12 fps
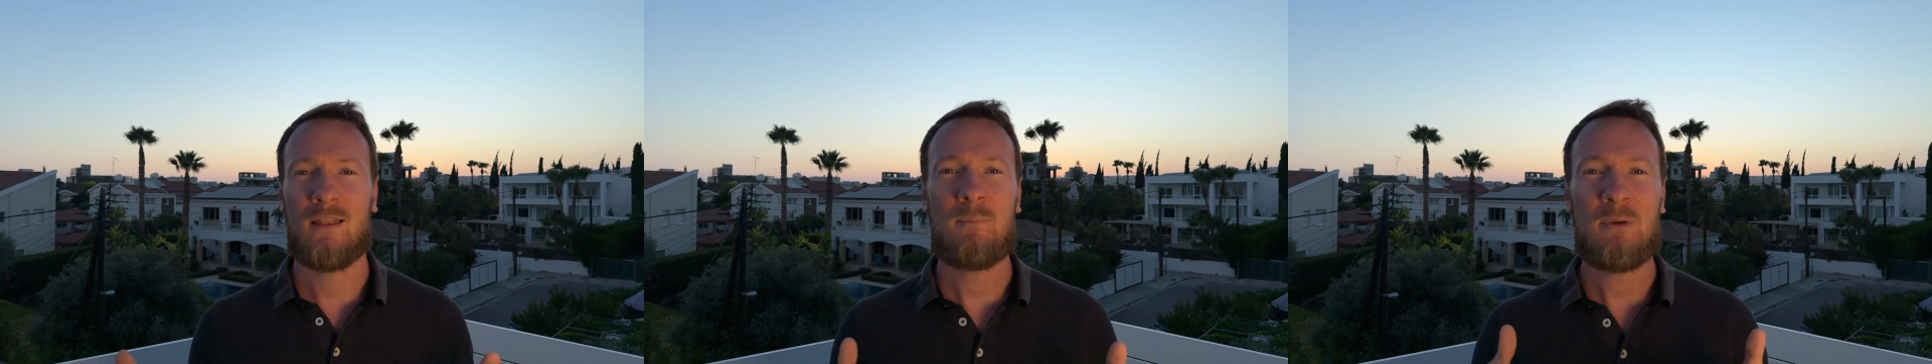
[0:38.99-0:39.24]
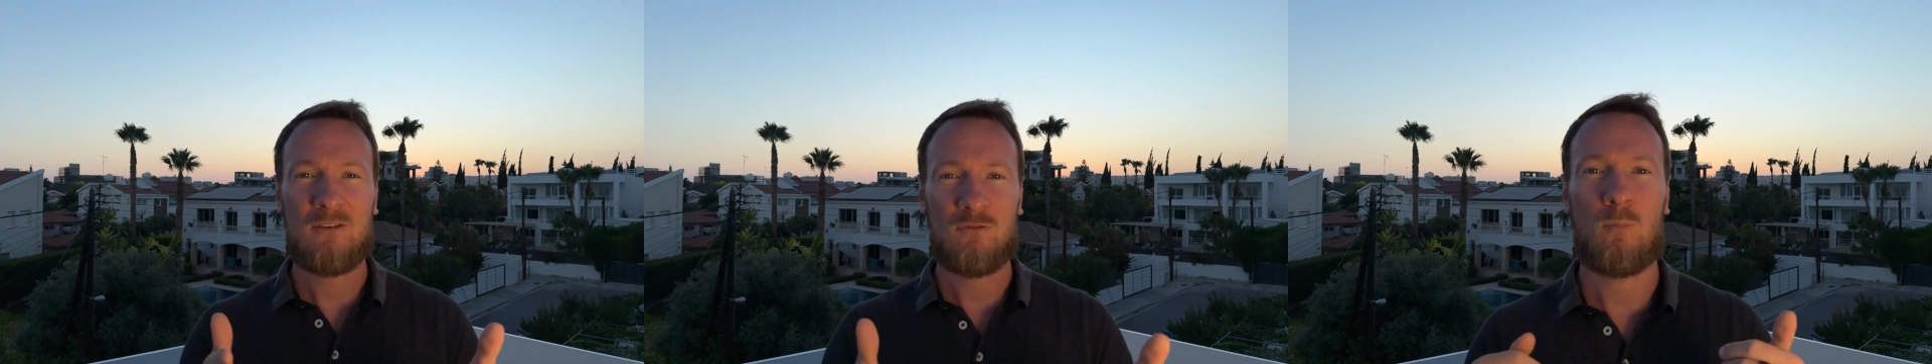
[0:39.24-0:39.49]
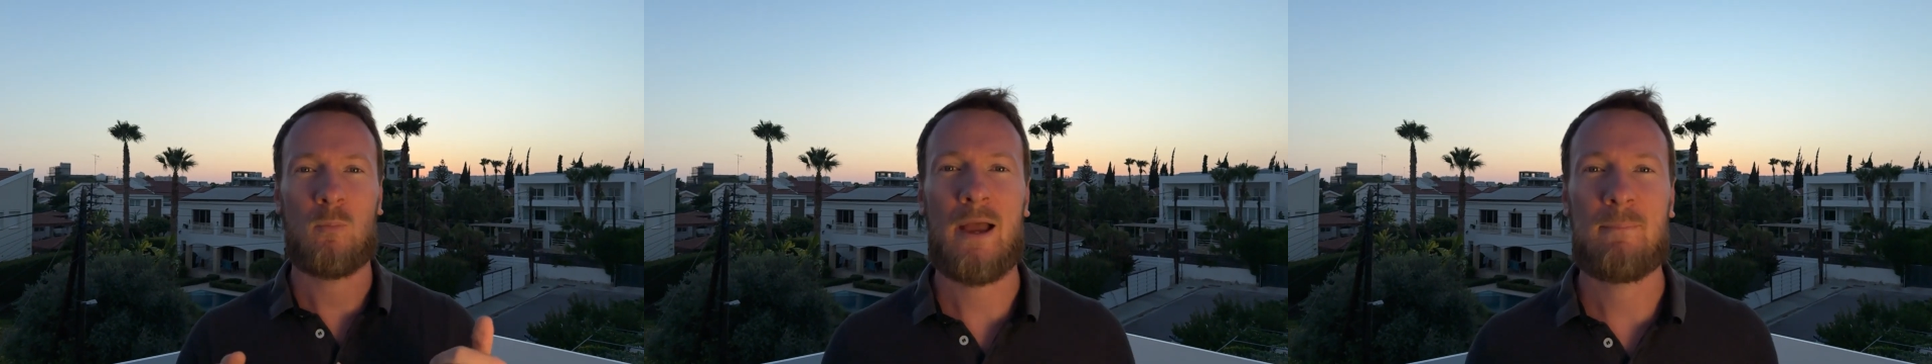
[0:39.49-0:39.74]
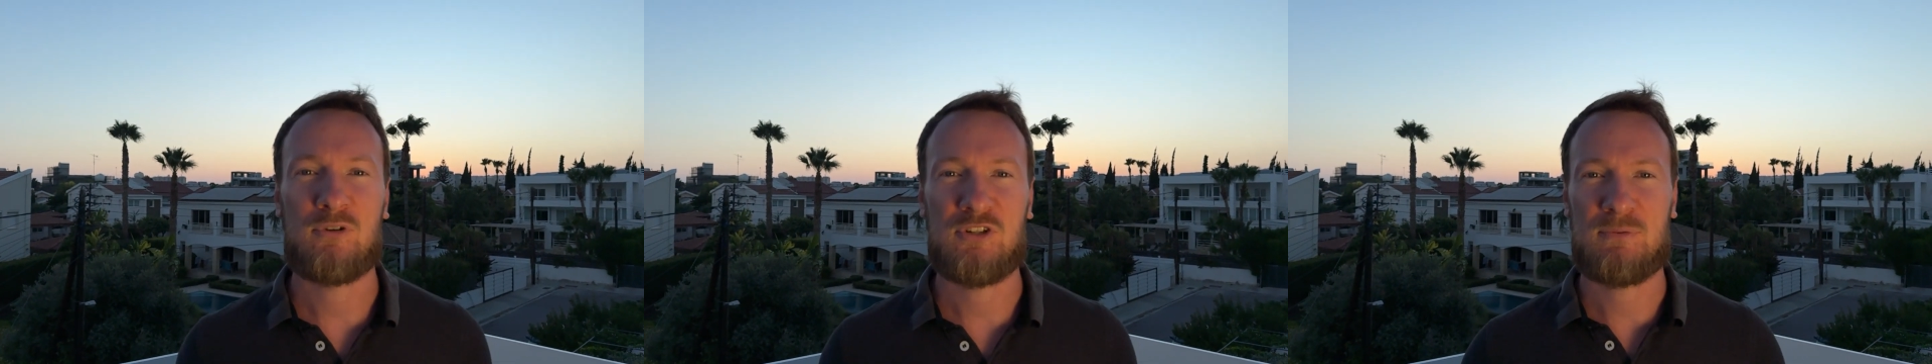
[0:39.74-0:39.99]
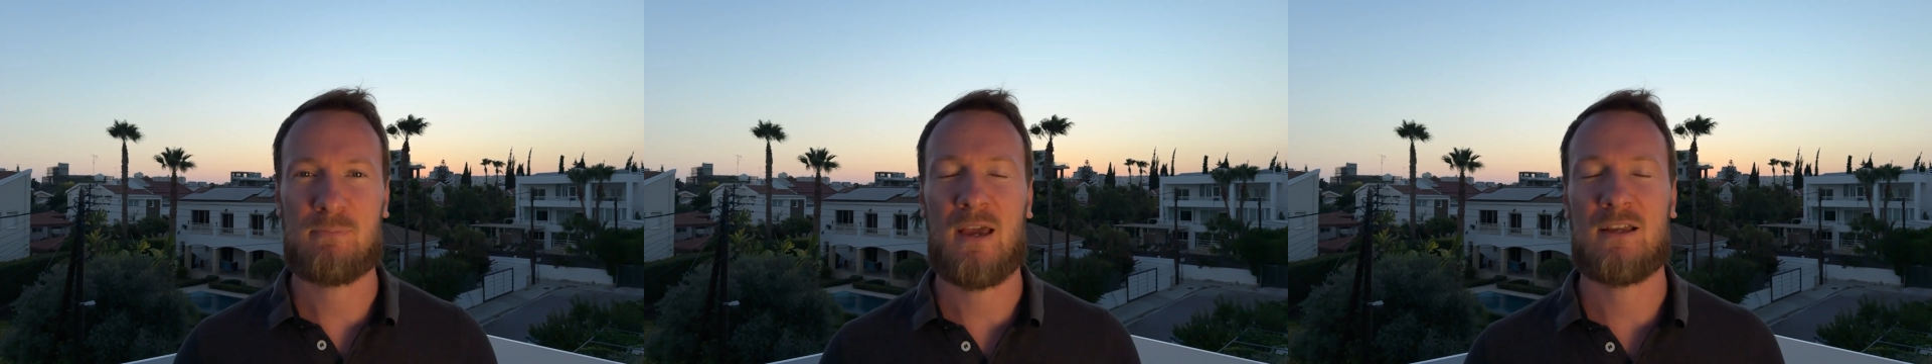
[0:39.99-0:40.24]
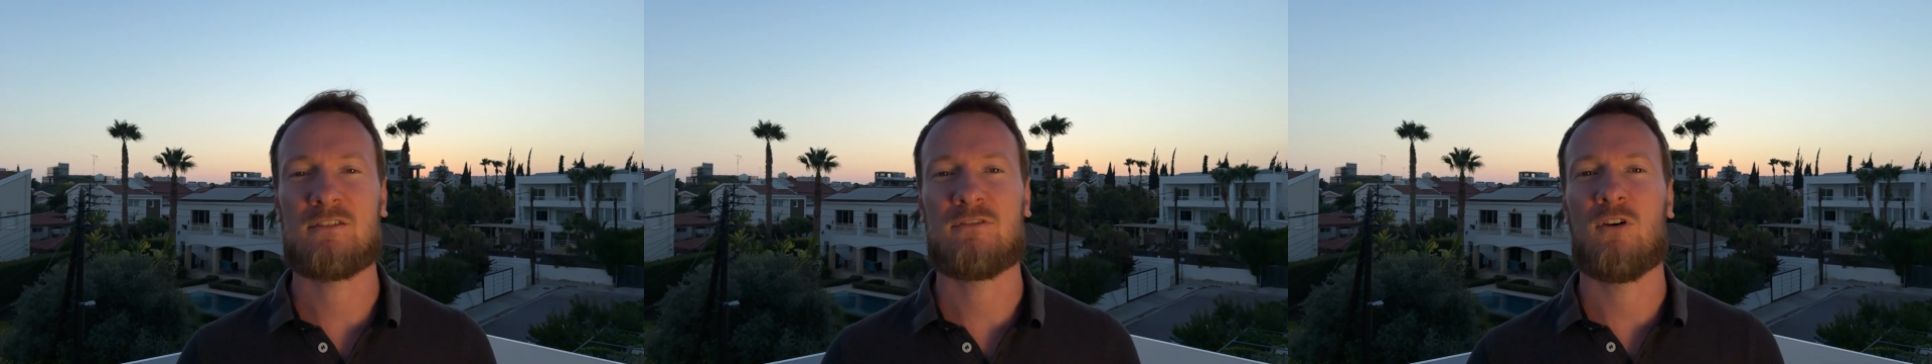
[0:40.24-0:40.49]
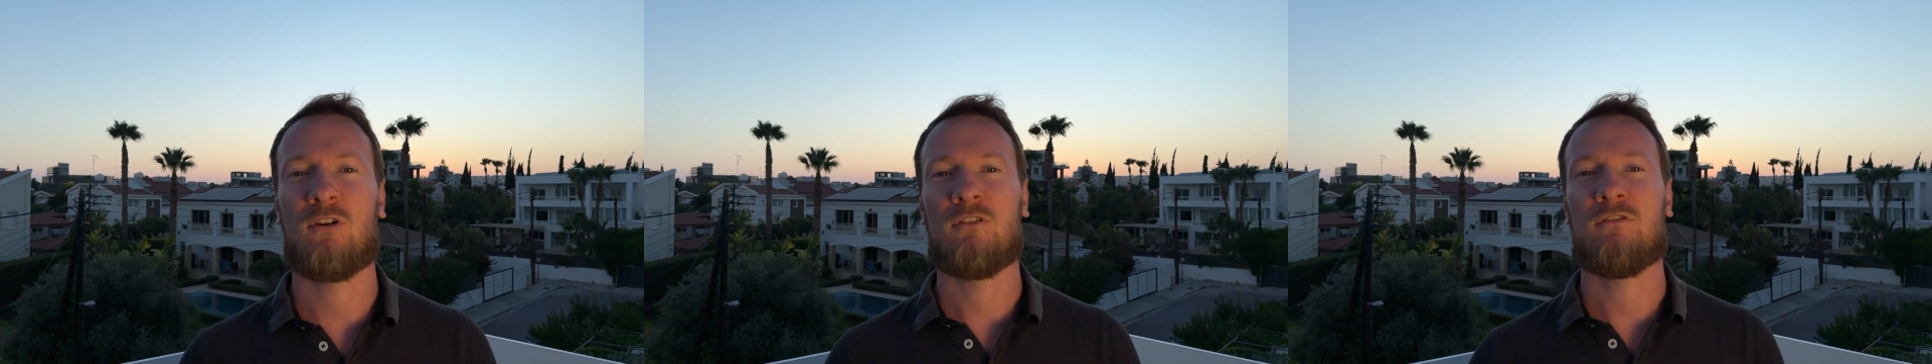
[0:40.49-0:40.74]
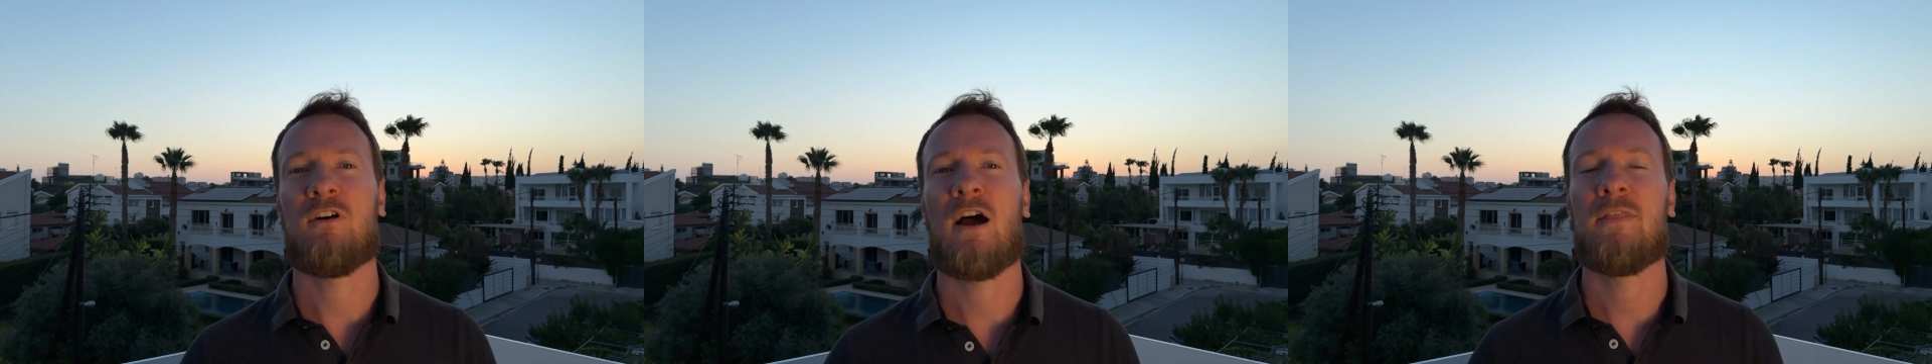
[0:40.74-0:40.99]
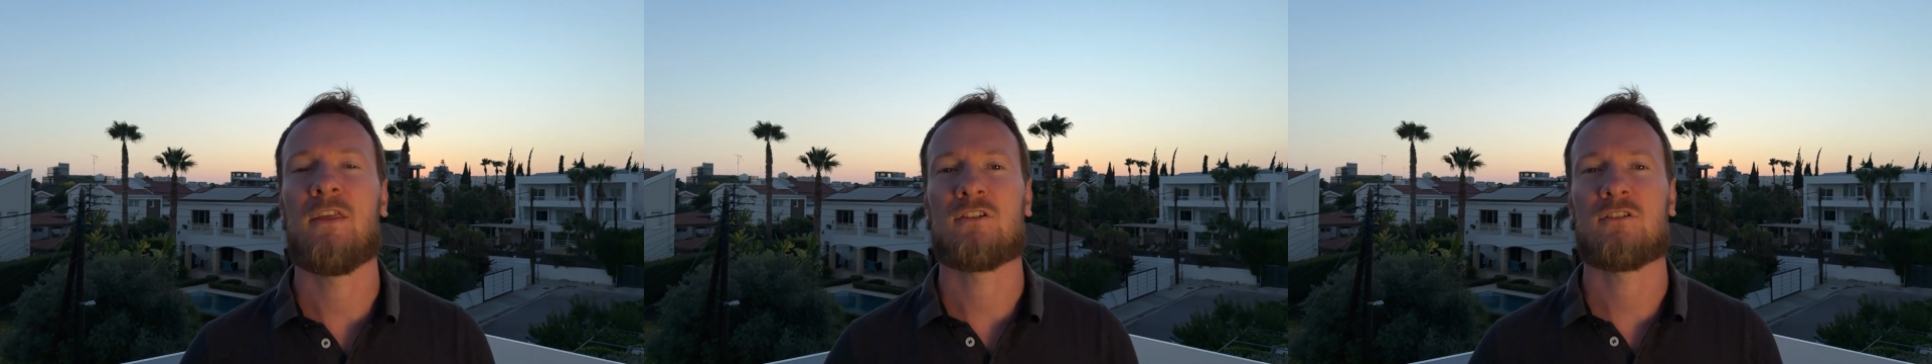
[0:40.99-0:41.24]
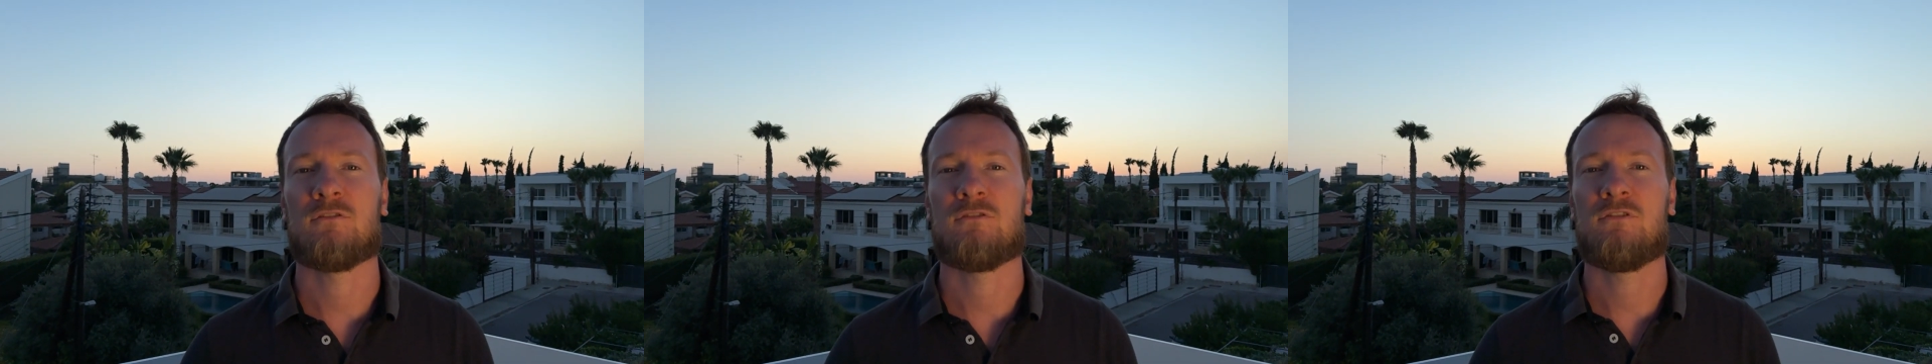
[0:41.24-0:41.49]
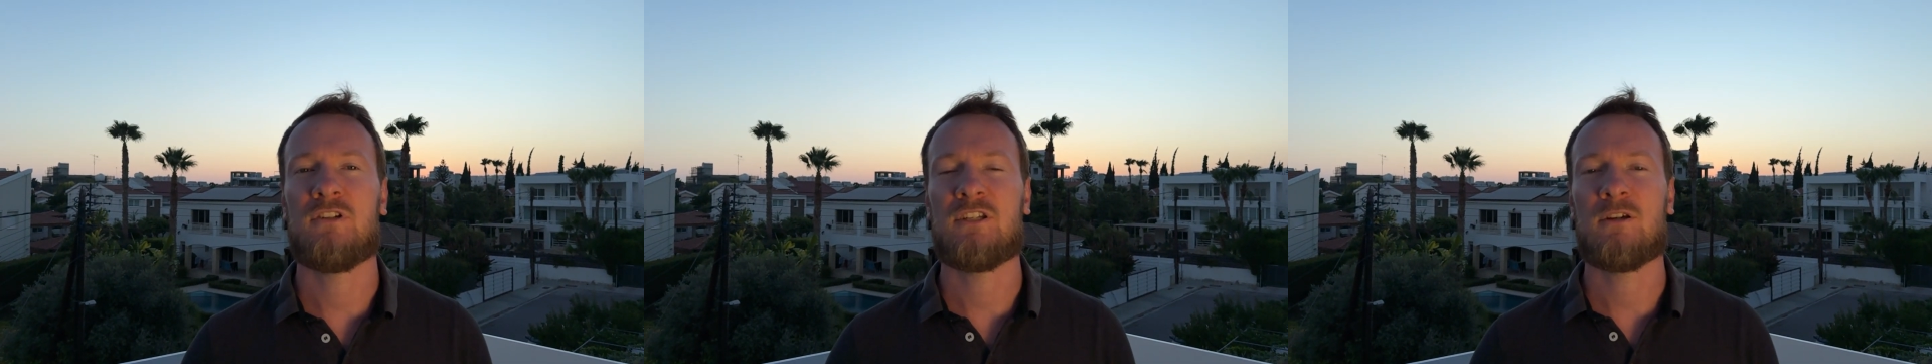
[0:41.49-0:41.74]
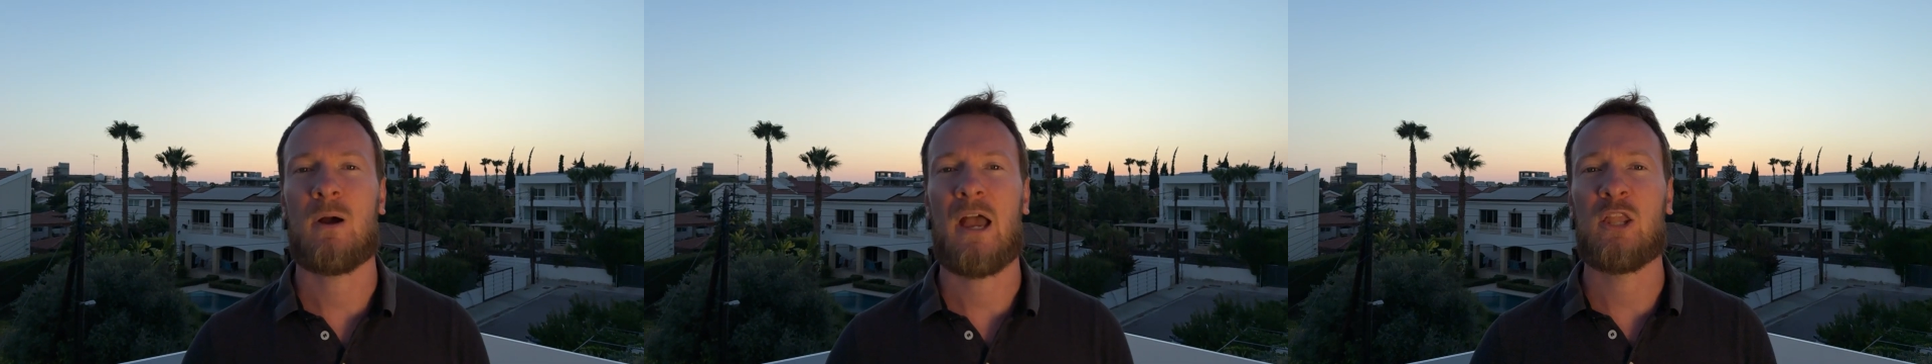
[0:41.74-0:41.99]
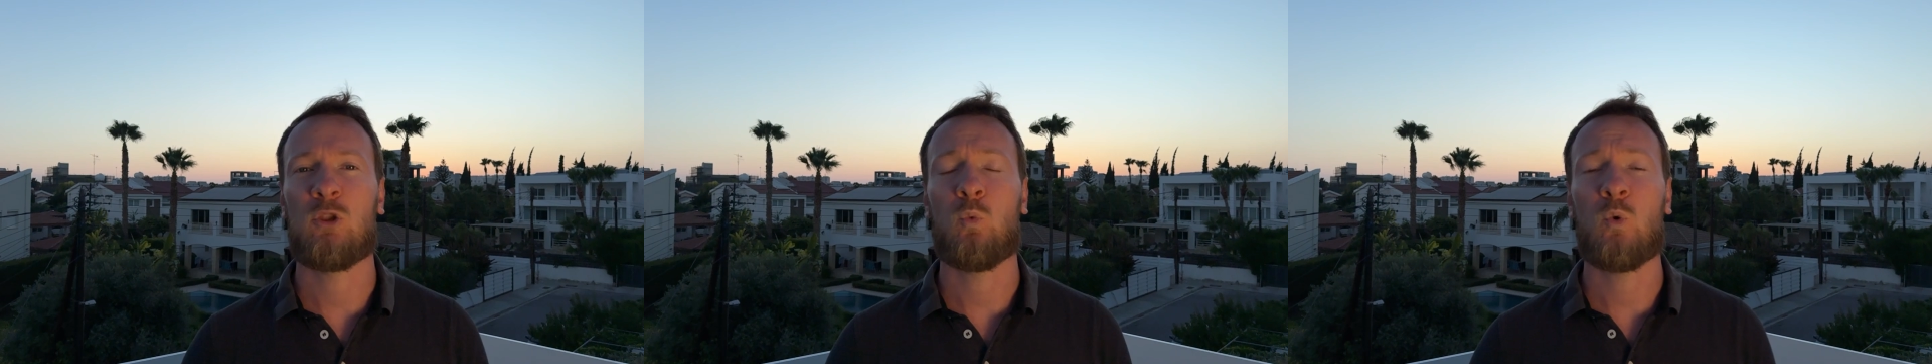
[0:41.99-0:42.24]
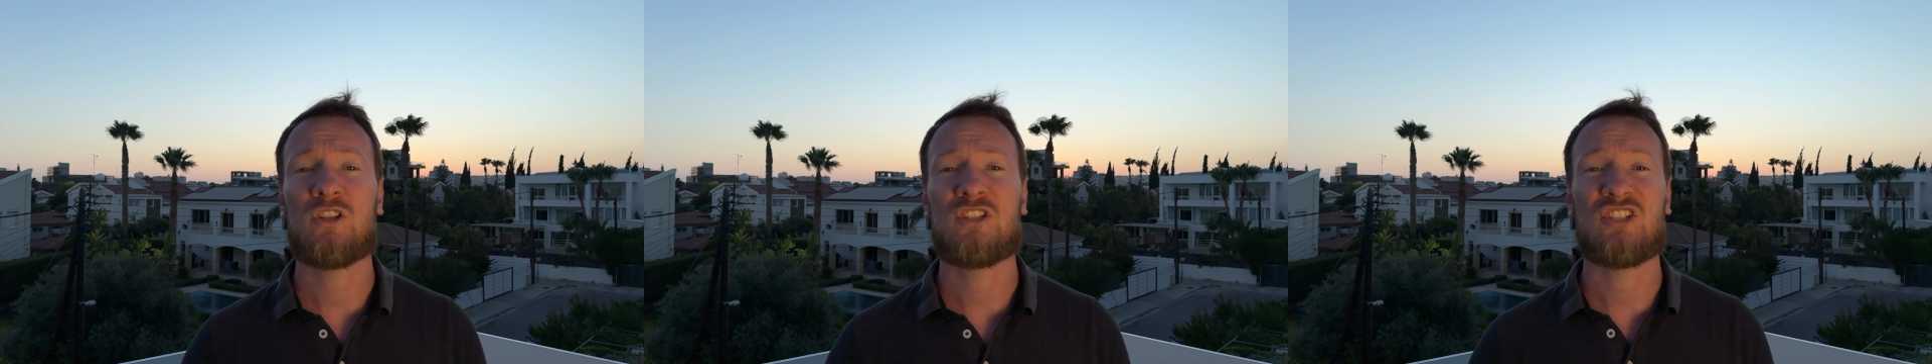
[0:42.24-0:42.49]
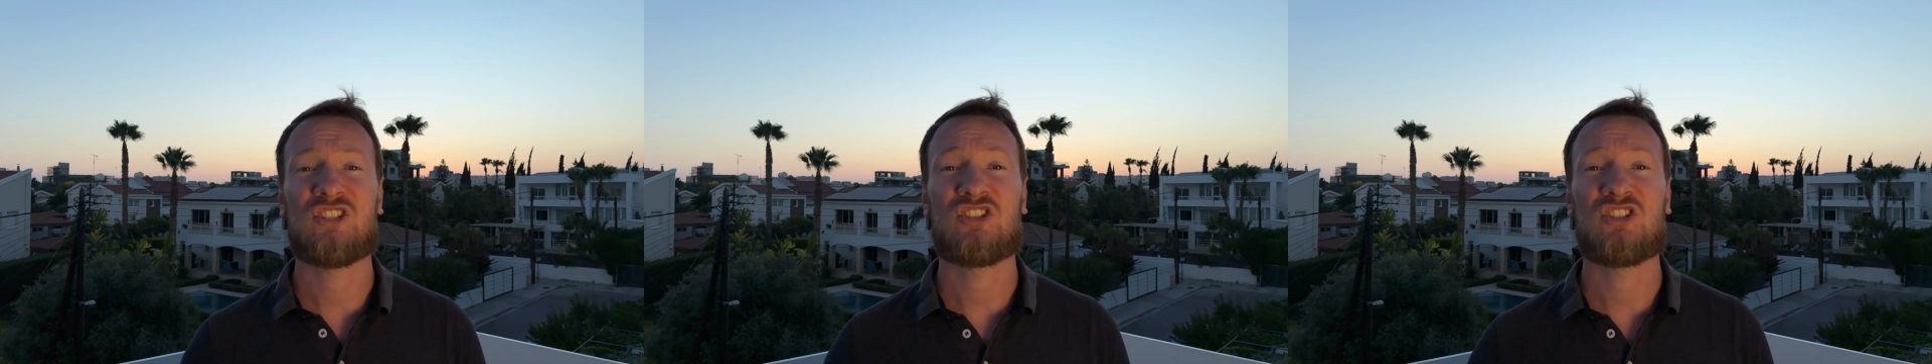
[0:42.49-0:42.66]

Let me give you my perspective on financial freedom and what